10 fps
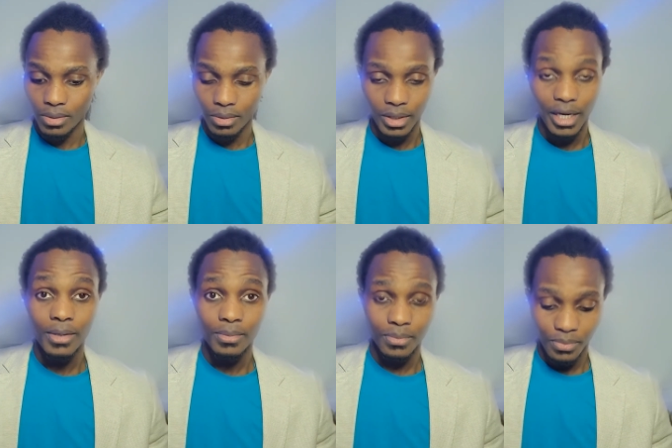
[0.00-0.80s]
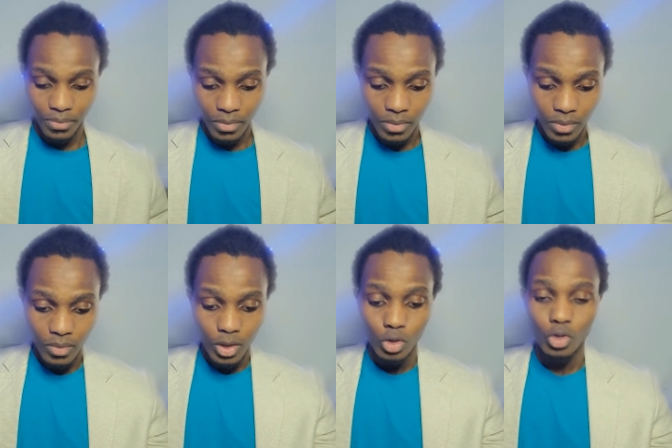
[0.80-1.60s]
Okay,
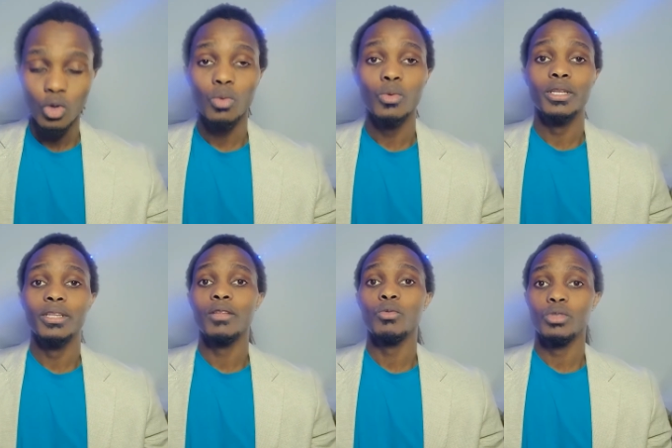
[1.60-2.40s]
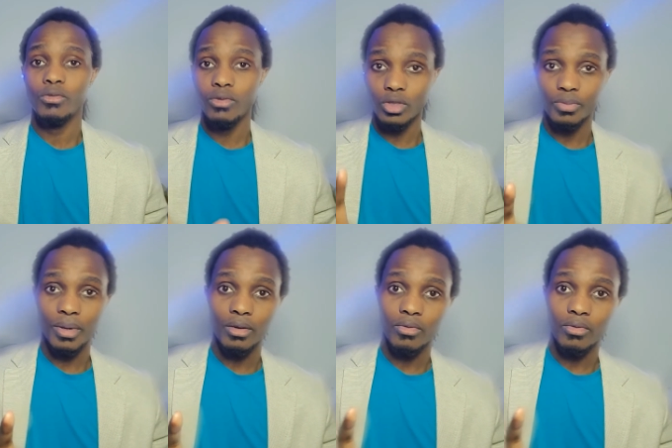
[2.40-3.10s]
so that was the first part.